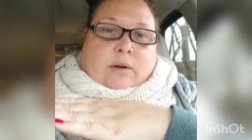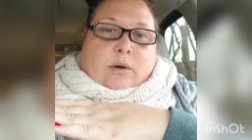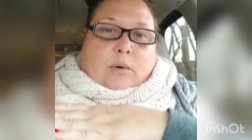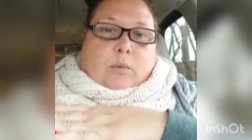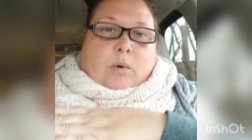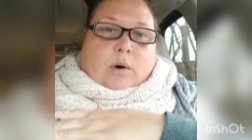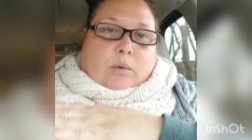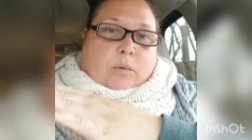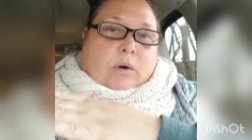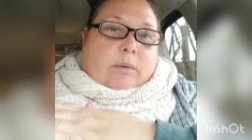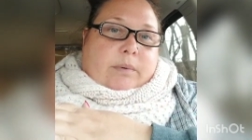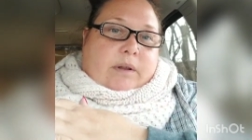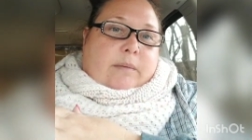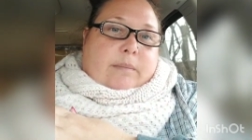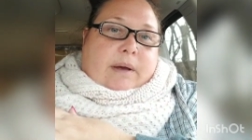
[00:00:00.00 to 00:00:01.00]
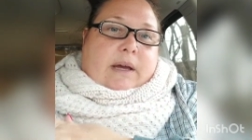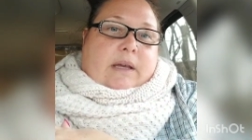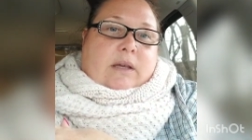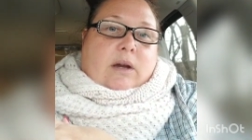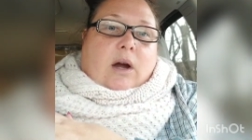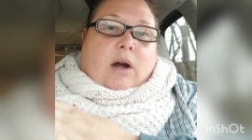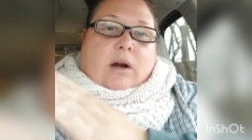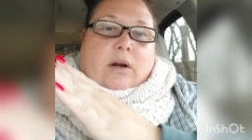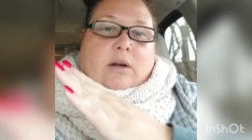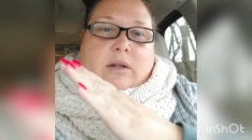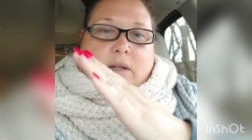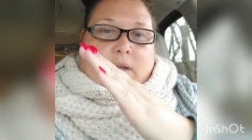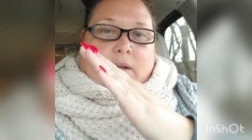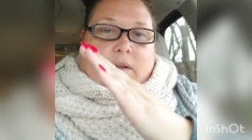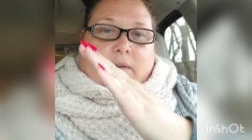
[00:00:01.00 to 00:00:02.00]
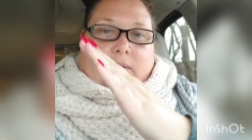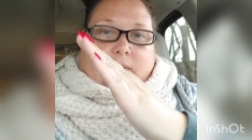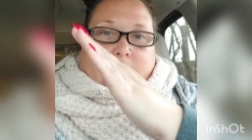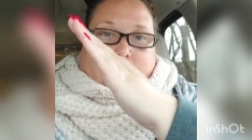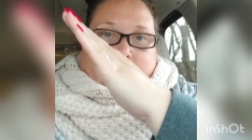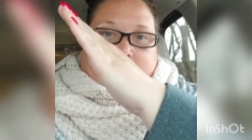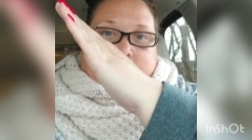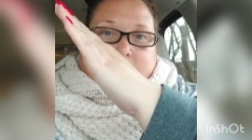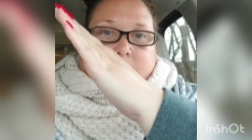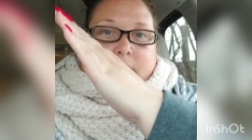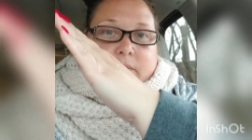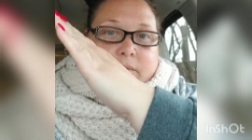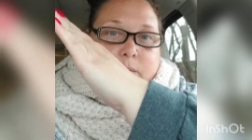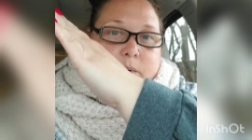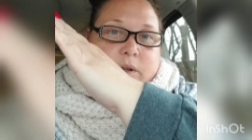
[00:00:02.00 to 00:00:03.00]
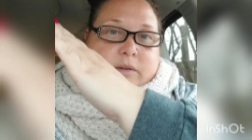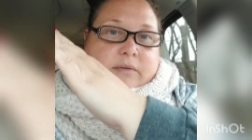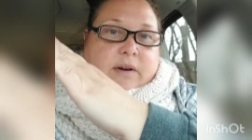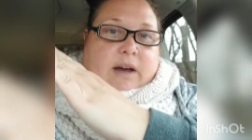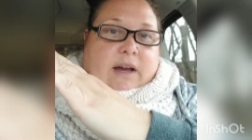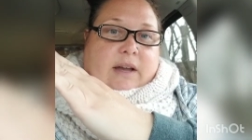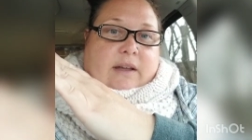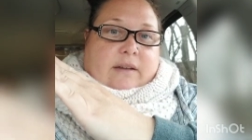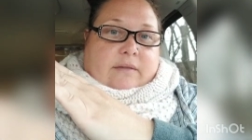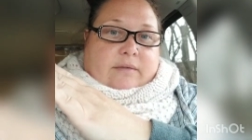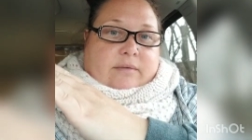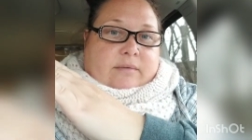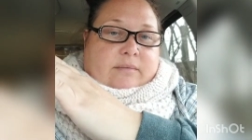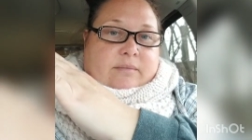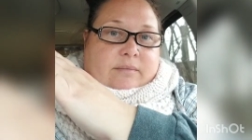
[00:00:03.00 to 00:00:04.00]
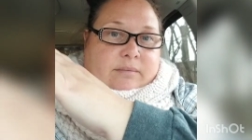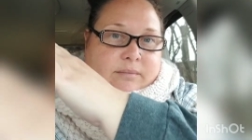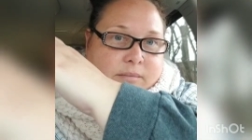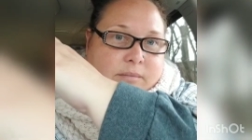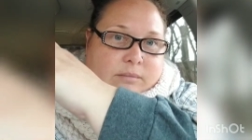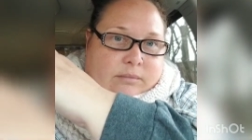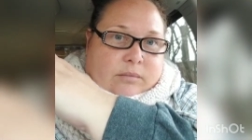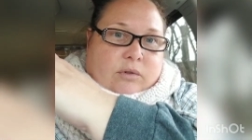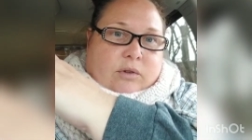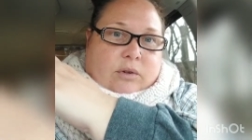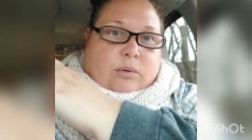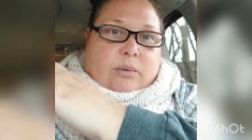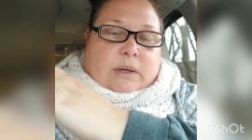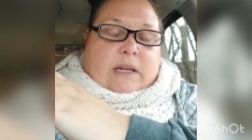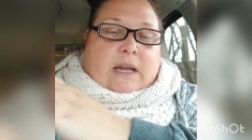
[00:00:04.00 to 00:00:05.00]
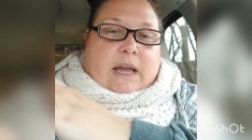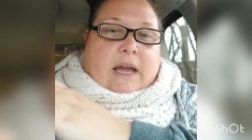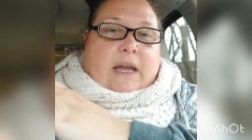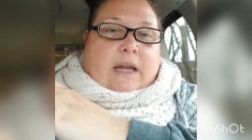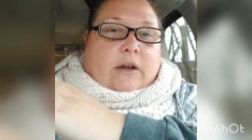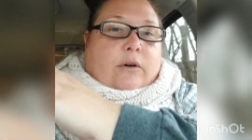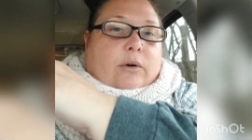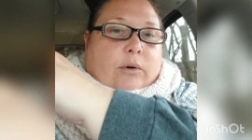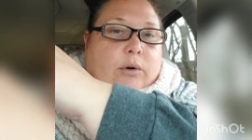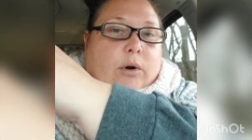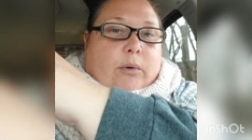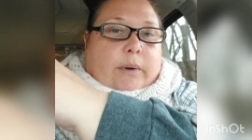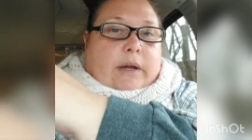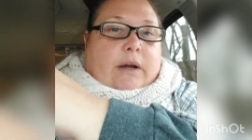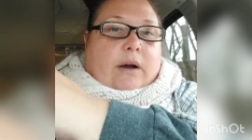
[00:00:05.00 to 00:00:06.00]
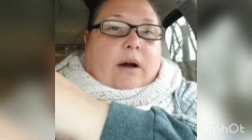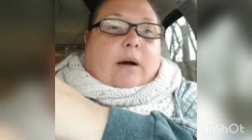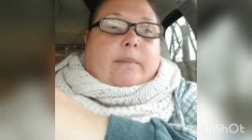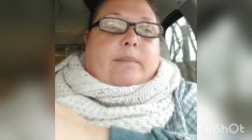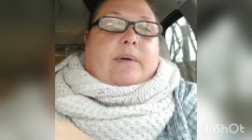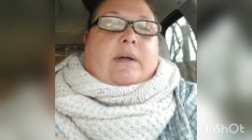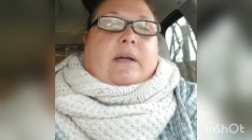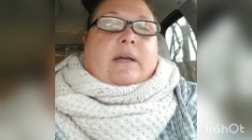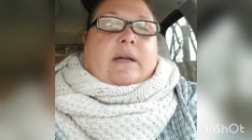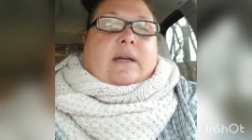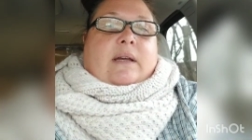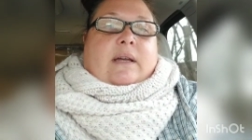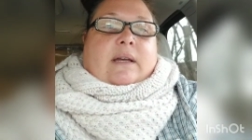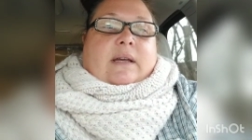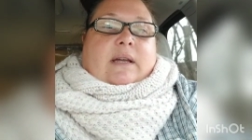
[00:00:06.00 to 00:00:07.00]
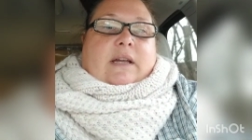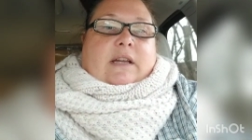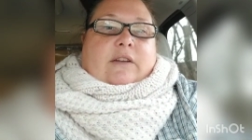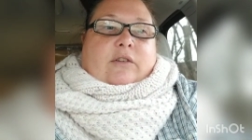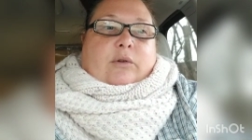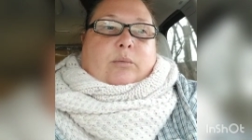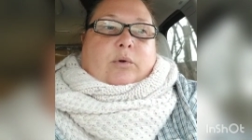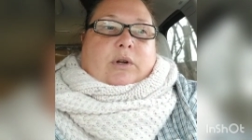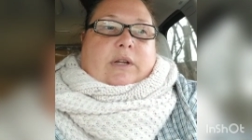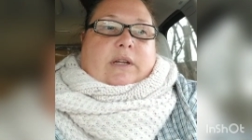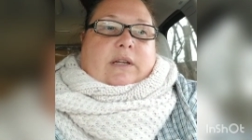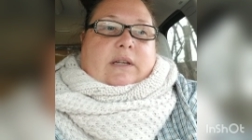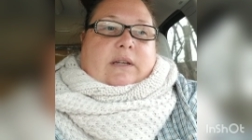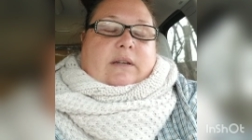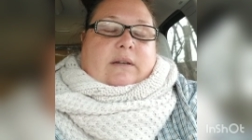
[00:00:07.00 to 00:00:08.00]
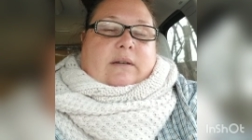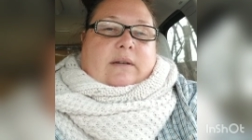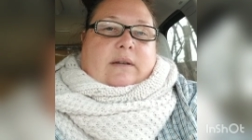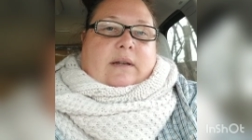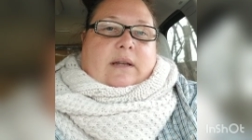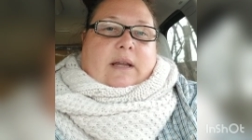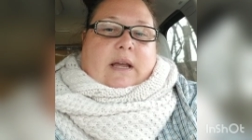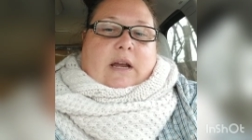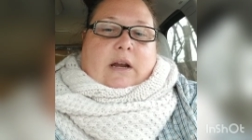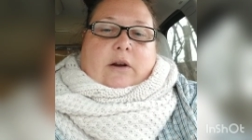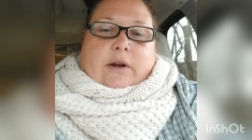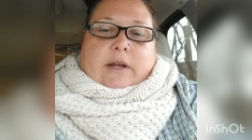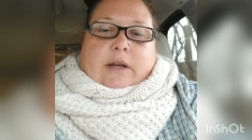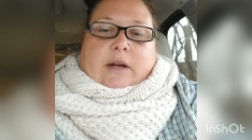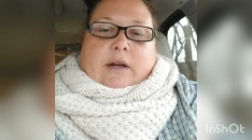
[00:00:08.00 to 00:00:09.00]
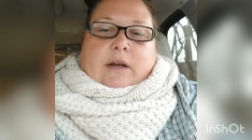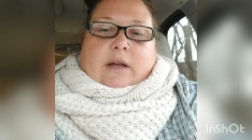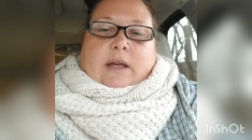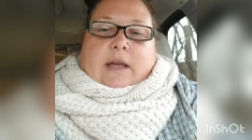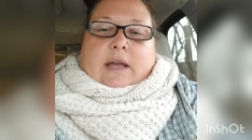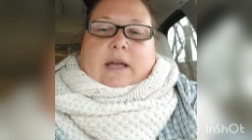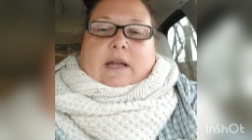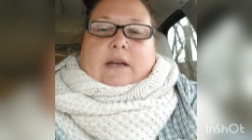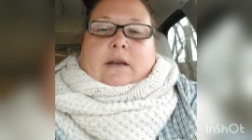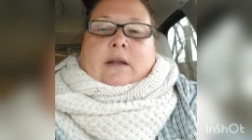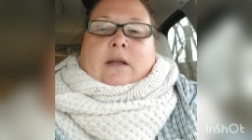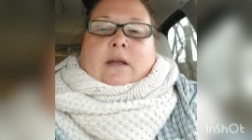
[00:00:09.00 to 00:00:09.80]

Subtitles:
what would be the backyard is like a 45-degree angle going up into wooded area, and